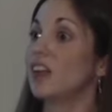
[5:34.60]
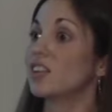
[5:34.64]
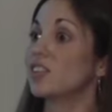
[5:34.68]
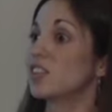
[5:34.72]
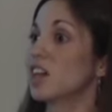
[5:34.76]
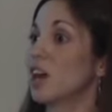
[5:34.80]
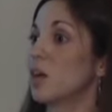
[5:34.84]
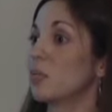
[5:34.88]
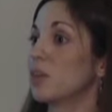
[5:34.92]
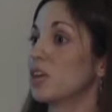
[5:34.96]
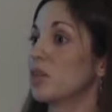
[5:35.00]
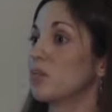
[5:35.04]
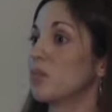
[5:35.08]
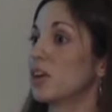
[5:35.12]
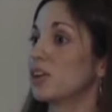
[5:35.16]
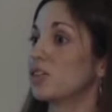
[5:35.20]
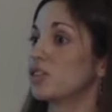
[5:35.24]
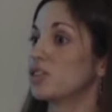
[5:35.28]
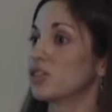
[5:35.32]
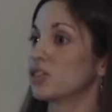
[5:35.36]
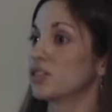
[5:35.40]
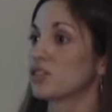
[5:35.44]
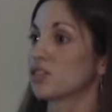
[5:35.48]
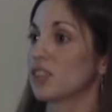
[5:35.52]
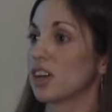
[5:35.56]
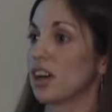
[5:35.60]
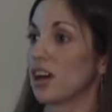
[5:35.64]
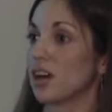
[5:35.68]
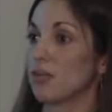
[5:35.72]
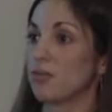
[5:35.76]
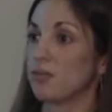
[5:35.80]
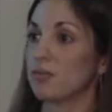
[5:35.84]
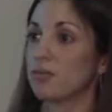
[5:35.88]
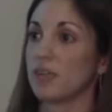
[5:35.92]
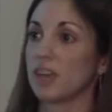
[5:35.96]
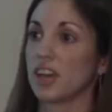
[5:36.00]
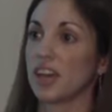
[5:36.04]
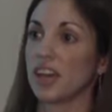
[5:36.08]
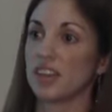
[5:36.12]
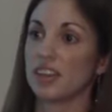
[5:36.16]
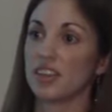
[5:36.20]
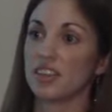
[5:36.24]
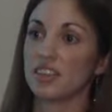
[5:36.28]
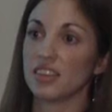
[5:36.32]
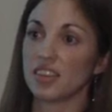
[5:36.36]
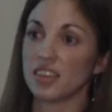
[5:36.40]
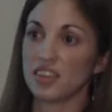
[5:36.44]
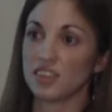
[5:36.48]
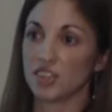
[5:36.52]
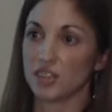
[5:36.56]
Tell me about yourself and the
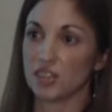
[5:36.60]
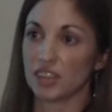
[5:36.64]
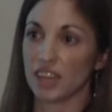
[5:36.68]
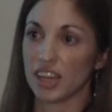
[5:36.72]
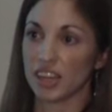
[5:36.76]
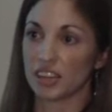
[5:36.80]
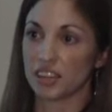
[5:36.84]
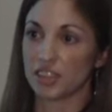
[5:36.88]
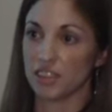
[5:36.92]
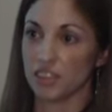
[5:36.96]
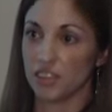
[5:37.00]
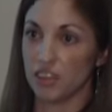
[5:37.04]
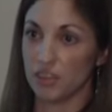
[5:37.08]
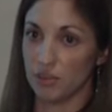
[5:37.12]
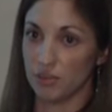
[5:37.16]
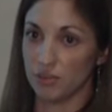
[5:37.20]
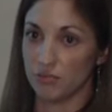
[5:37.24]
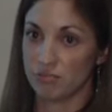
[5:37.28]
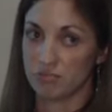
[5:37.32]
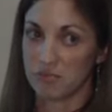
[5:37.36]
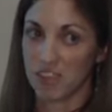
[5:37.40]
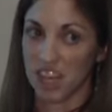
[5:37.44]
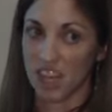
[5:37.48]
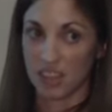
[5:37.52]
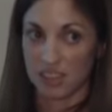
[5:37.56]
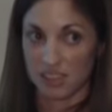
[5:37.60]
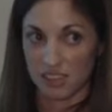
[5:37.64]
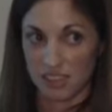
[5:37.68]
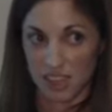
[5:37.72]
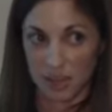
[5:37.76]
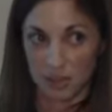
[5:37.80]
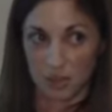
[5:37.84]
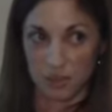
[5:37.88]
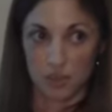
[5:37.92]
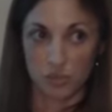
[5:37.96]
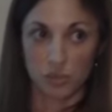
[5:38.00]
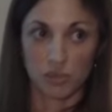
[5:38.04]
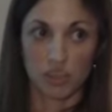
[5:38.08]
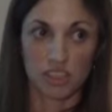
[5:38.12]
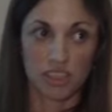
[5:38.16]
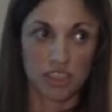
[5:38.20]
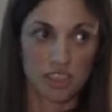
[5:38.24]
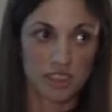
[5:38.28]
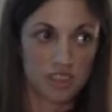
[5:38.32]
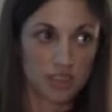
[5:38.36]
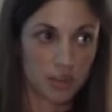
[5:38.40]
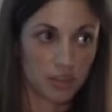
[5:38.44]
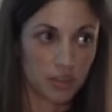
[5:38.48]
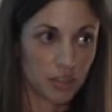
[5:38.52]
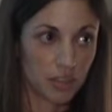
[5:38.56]
things you like to do. Seems really
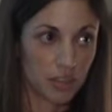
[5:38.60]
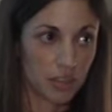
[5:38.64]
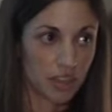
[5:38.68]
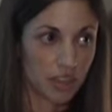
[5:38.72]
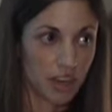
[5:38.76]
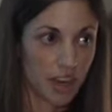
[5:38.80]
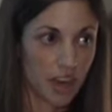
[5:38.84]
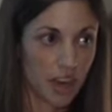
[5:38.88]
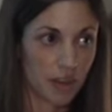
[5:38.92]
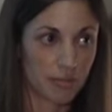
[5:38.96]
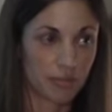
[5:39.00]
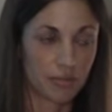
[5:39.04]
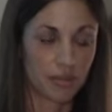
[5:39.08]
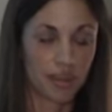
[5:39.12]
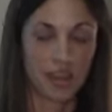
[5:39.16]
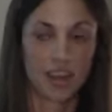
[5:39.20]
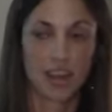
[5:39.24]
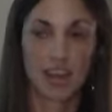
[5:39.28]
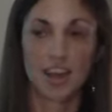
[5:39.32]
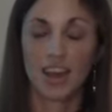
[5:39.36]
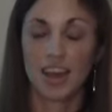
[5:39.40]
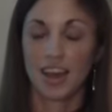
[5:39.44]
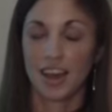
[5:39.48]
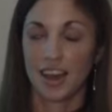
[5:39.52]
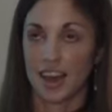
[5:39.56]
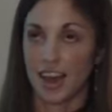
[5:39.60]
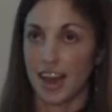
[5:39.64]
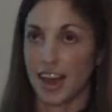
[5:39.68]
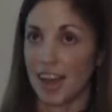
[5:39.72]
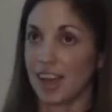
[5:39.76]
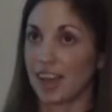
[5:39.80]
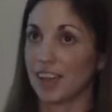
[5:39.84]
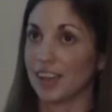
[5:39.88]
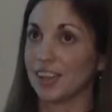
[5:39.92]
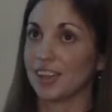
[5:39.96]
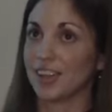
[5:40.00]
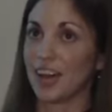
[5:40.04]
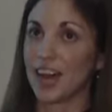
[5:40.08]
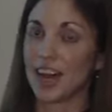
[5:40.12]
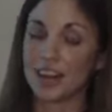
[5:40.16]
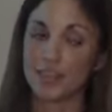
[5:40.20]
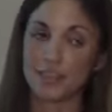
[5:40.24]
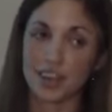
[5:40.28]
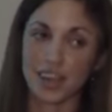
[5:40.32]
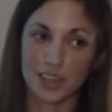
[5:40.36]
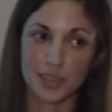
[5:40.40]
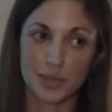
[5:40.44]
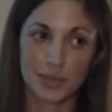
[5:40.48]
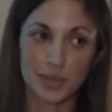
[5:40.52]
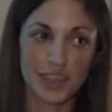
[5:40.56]
simple enough. I had a lot of
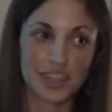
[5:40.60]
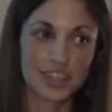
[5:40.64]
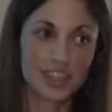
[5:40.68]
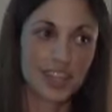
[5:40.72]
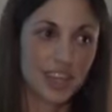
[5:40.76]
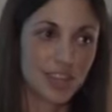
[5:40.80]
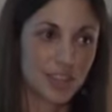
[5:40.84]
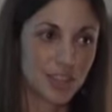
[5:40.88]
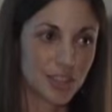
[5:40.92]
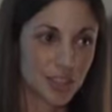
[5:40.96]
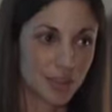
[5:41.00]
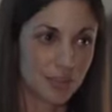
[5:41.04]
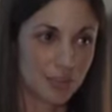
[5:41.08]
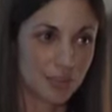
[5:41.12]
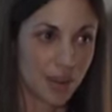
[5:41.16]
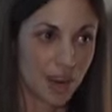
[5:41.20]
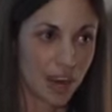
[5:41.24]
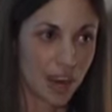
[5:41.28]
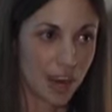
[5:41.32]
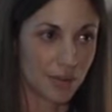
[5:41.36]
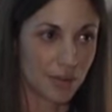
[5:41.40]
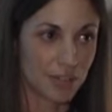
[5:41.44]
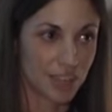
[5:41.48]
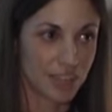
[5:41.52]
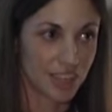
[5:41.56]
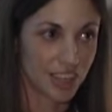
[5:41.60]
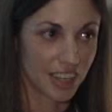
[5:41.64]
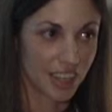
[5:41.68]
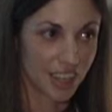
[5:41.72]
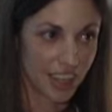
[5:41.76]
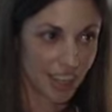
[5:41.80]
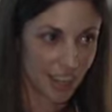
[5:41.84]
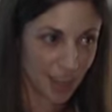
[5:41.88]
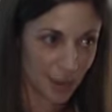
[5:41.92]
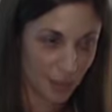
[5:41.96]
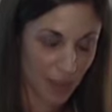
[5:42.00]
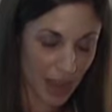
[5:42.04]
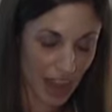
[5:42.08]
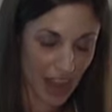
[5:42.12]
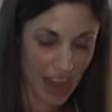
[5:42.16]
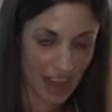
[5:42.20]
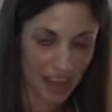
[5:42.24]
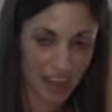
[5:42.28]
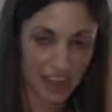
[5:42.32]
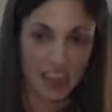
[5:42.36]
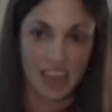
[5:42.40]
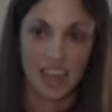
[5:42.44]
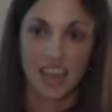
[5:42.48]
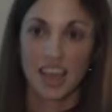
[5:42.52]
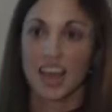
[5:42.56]
expectation of what I was going to hear
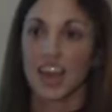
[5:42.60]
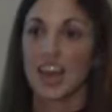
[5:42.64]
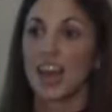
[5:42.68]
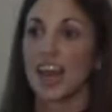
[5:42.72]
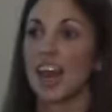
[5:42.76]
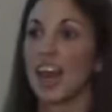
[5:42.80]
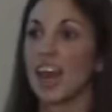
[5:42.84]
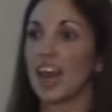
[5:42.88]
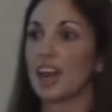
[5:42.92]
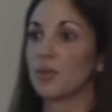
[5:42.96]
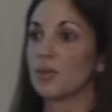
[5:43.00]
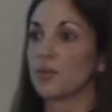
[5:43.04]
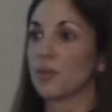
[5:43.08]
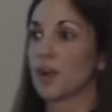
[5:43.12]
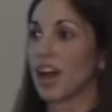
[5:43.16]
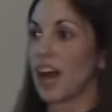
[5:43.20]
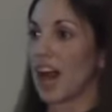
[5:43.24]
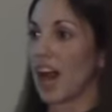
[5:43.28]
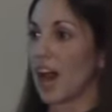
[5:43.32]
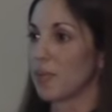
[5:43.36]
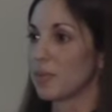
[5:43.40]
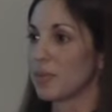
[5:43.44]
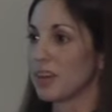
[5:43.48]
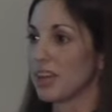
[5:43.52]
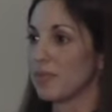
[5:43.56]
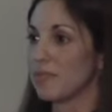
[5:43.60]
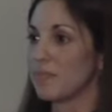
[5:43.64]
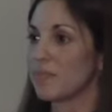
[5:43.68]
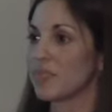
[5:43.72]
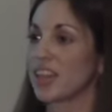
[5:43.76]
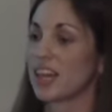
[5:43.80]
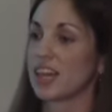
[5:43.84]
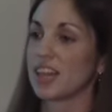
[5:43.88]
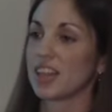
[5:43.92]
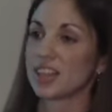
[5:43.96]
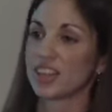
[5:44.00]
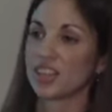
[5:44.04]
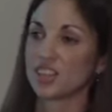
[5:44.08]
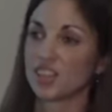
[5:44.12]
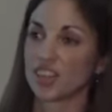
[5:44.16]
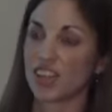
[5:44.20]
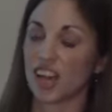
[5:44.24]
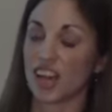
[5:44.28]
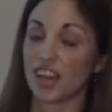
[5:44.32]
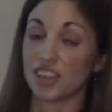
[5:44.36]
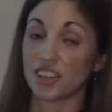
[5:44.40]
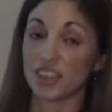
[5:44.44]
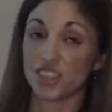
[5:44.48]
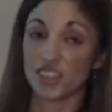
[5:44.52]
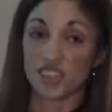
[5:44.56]
back, and what happened? The
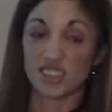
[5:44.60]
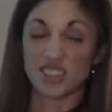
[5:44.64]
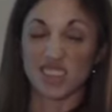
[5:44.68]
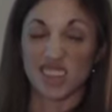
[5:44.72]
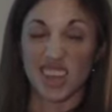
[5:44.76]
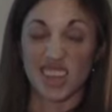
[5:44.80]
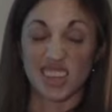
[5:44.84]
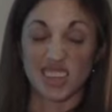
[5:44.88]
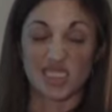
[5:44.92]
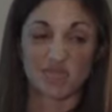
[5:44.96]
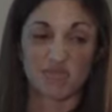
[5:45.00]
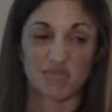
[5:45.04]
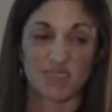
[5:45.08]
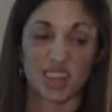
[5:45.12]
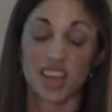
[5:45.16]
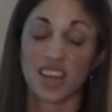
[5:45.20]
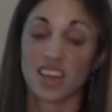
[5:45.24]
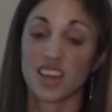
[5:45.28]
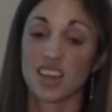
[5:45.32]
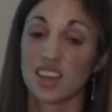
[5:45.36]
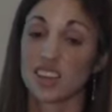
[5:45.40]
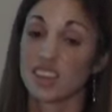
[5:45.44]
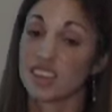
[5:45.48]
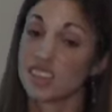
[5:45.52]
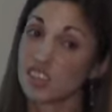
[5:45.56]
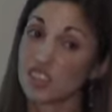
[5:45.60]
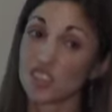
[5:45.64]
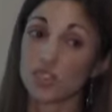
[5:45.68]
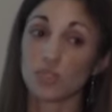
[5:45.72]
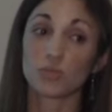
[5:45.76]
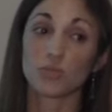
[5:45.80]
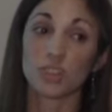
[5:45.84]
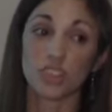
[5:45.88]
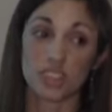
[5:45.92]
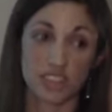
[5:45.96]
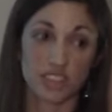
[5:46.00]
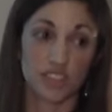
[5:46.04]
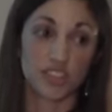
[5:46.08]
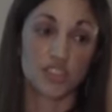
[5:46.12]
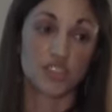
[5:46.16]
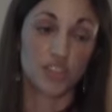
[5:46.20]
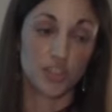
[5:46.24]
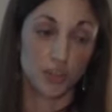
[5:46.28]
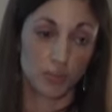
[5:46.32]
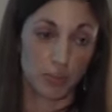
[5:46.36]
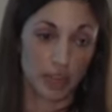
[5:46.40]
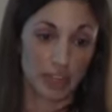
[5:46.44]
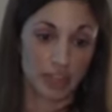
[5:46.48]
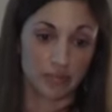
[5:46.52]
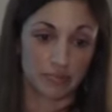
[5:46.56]
child just says, "This is really
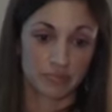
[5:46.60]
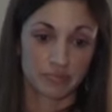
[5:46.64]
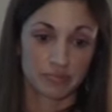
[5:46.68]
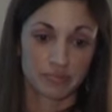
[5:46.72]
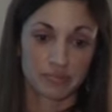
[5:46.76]
stupid."